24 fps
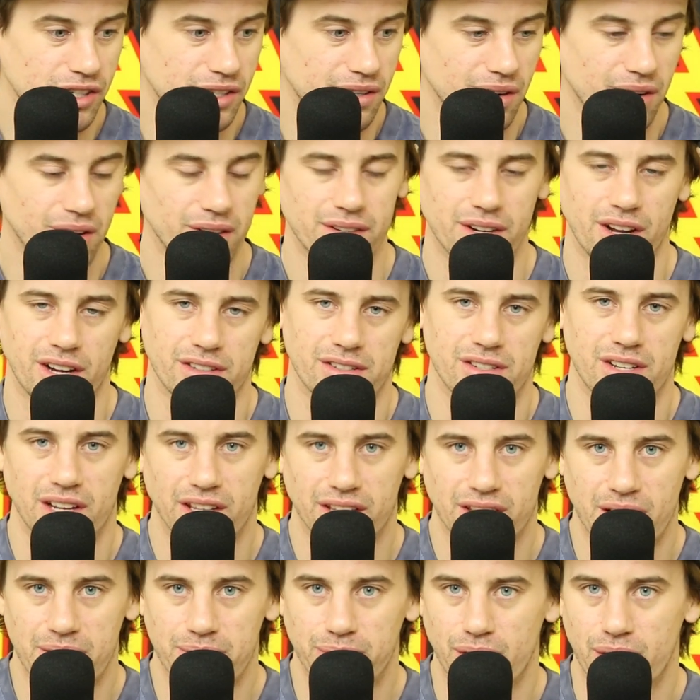You know, not
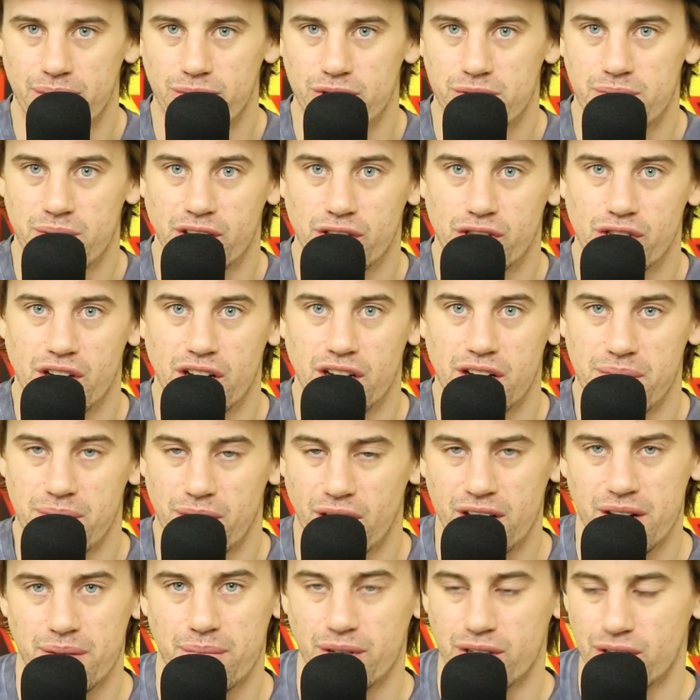saying that plumbers make shitty
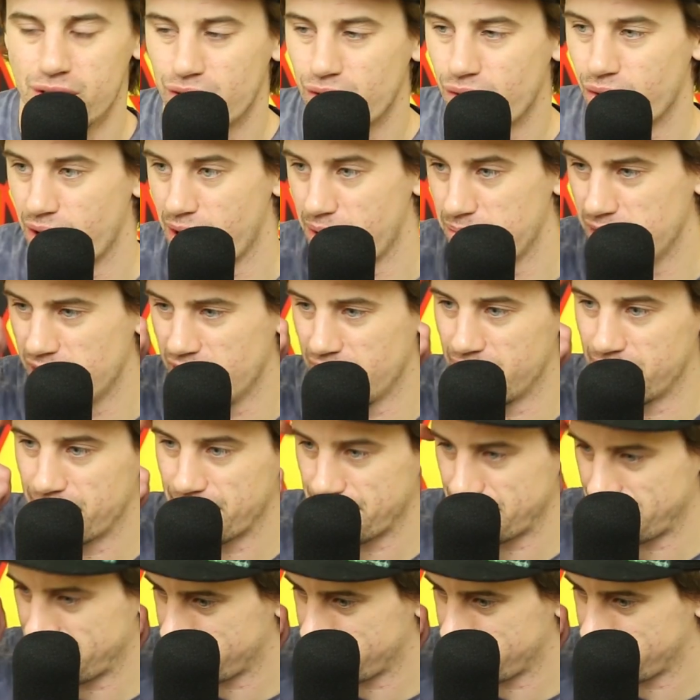money, but you know what I mean.